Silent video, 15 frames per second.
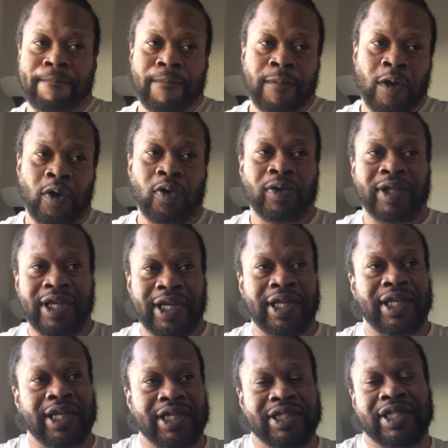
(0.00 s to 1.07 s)
who did
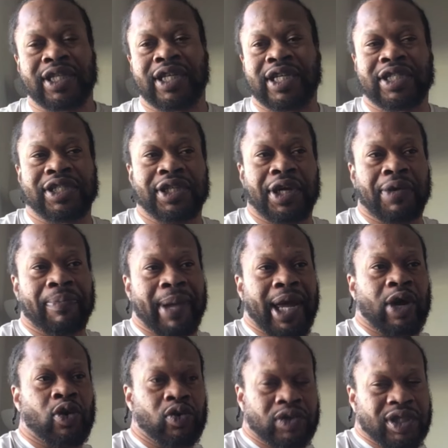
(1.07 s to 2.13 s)
this to this young
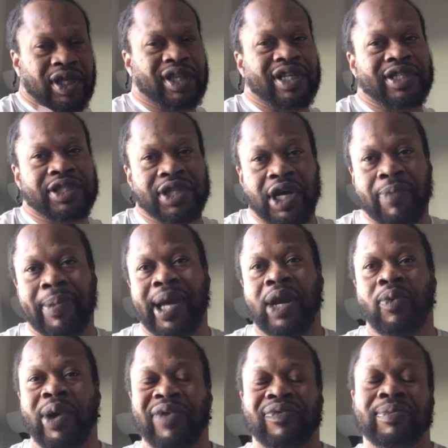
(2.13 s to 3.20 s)
man, who took this young man
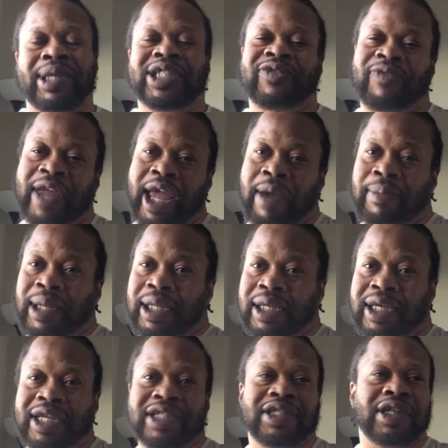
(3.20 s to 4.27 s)
away from his family,
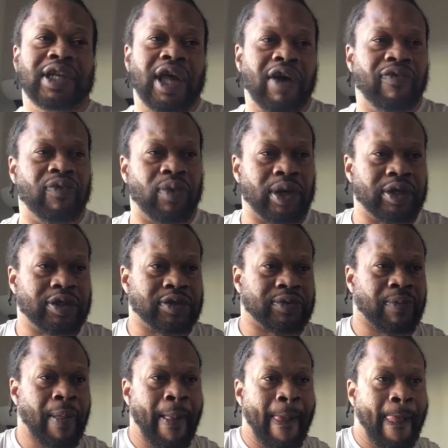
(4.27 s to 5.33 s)
his loved ones,
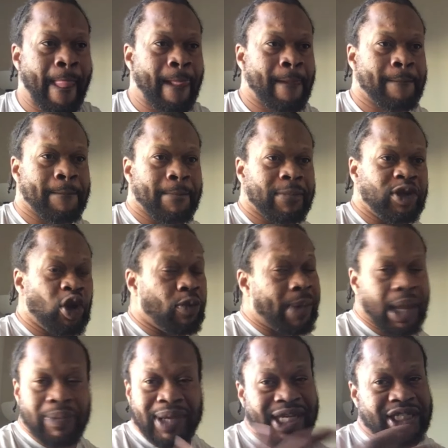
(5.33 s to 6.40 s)

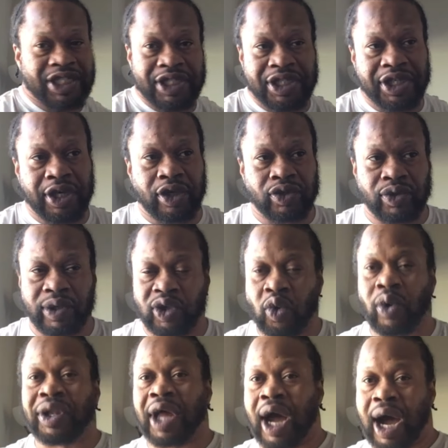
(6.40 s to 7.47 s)
maybe his children
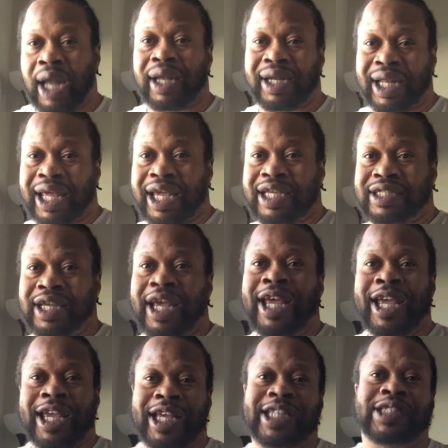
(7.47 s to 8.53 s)
during the holidays,
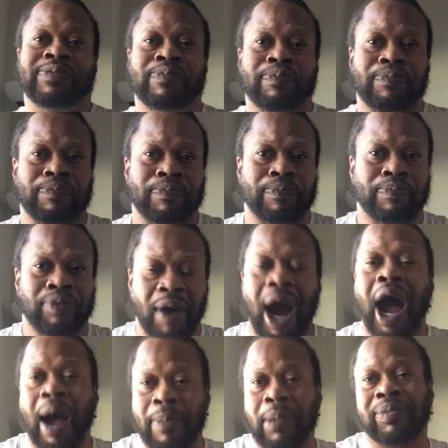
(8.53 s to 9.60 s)
is
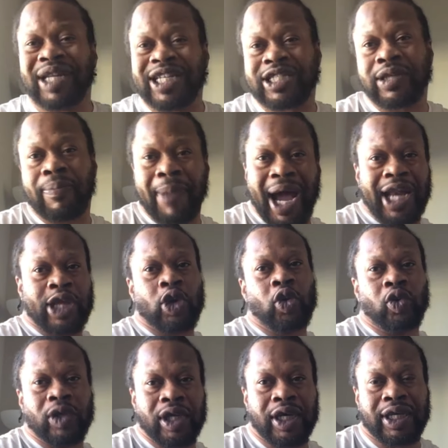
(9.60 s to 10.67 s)
probably somebody who
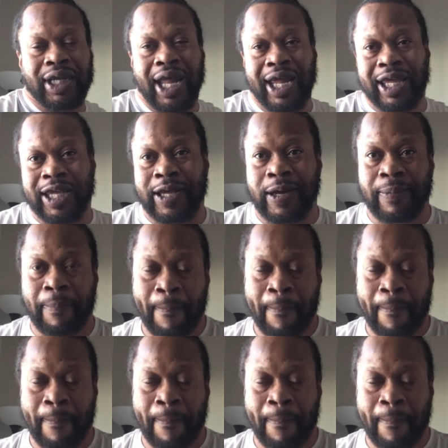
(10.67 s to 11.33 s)
looked like him.